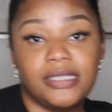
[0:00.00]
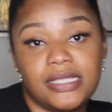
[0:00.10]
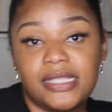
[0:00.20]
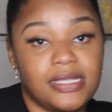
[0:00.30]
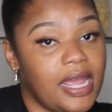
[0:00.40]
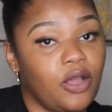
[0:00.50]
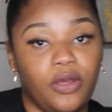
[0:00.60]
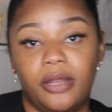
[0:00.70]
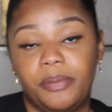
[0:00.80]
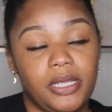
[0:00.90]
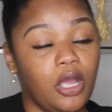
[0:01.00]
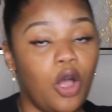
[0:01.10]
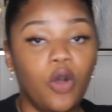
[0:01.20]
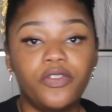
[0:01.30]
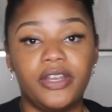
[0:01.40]
This is not going to be an
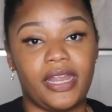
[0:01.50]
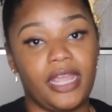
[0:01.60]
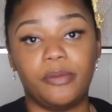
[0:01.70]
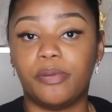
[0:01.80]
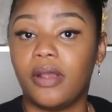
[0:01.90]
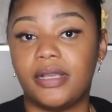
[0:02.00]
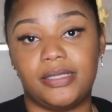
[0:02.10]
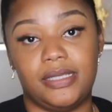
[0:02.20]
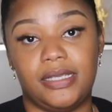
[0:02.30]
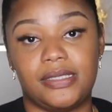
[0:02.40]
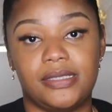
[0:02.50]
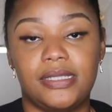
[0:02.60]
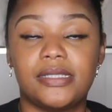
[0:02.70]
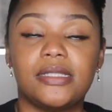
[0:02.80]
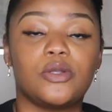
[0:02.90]
overnight process.
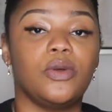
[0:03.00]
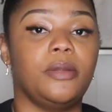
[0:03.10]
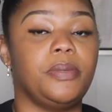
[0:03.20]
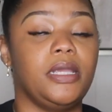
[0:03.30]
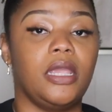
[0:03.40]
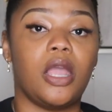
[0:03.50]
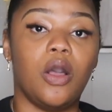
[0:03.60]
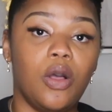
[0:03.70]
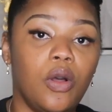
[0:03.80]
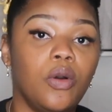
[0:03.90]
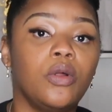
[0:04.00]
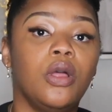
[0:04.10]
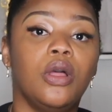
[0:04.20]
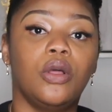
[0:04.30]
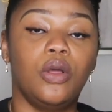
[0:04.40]
This is going to be an
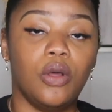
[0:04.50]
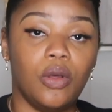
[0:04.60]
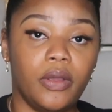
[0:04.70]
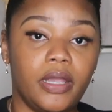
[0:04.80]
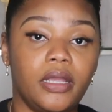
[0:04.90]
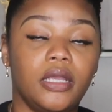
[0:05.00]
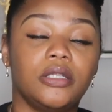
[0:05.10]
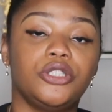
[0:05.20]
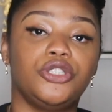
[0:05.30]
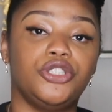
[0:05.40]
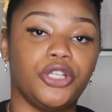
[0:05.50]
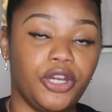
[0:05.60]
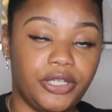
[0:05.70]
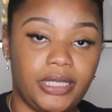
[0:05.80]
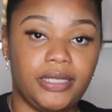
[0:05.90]
ongoing
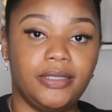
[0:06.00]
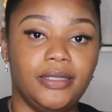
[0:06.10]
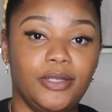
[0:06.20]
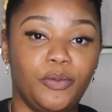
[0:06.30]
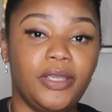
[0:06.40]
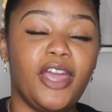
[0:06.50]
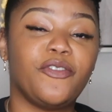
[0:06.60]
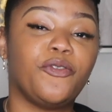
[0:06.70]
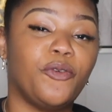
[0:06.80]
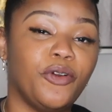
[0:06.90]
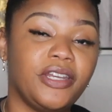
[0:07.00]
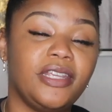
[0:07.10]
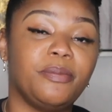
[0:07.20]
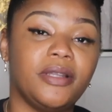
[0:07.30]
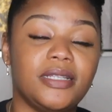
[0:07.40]
journey. We have
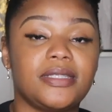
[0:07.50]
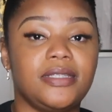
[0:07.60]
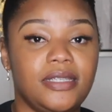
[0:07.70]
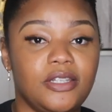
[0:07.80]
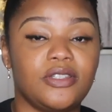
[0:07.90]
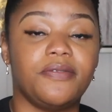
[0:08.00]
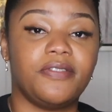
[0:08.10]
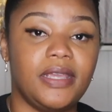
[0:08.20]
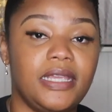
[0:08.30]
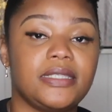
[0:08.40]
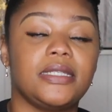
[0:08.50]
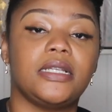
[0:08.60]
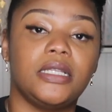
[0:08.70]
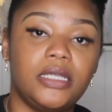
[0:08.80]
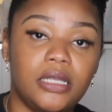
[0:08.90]
40 plus years of things to
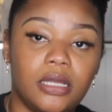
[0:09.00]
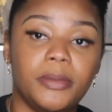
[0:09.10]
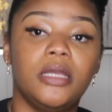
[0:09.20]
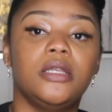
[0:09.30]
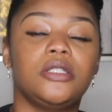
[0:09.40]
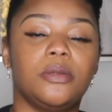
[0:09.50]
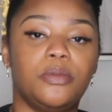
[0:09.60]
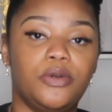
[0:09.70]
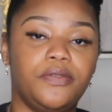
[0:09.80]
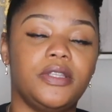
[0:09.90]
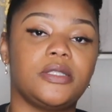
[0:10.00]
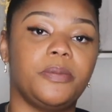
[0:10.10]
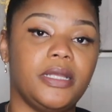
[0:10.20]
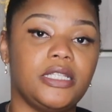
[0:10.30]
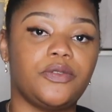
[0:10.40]
clean up to move this
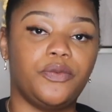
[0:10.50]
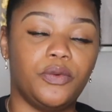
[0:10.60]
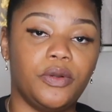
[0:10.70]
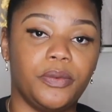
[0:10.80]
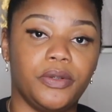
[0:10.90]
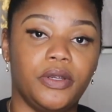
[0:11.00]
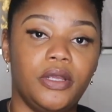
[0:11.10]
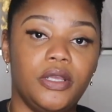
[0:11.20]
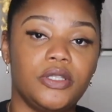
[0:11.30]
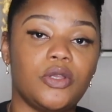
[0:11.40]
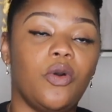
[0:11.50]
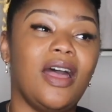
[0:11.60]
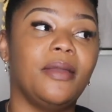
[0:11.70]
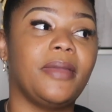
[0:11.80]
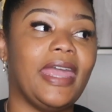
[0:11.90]
place forward. So
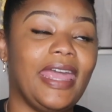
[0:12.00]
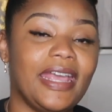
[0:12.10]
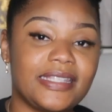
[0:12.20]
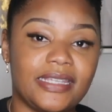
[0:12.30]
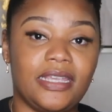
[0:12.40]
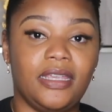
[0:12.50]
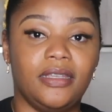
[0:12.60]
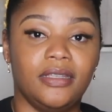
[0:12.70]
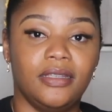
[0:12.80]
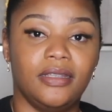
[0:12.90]
I'm asking,